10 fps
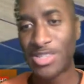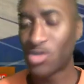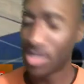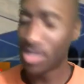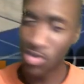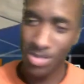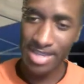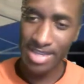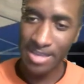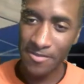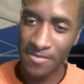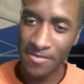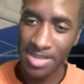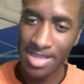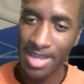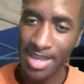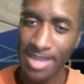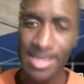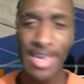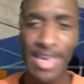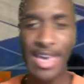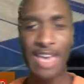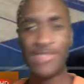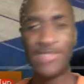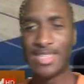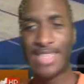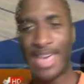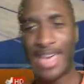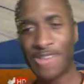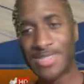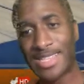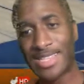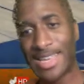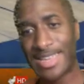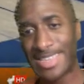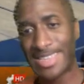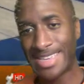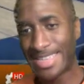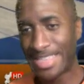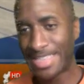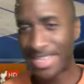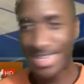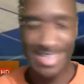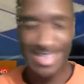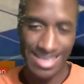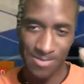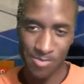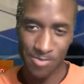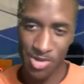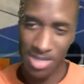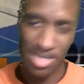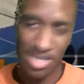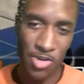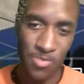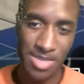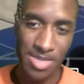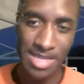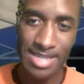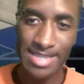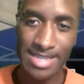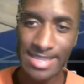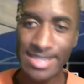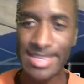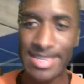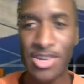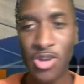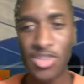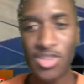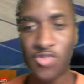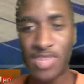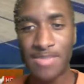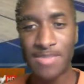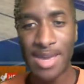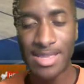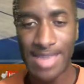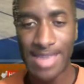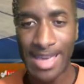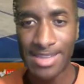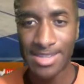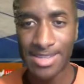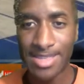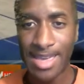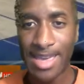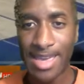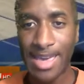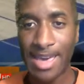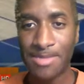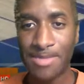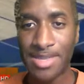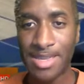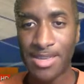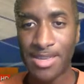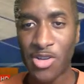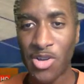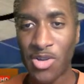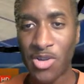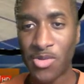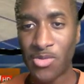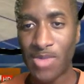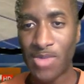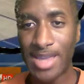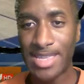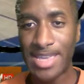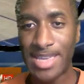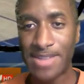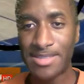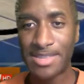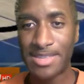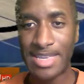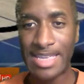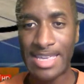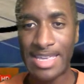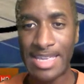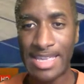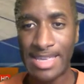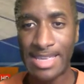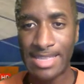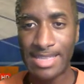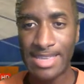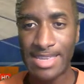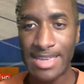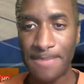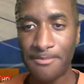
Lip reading: the 28-foot line, having an outside in look, that good open look to see all this rebounding action happening right here in the key.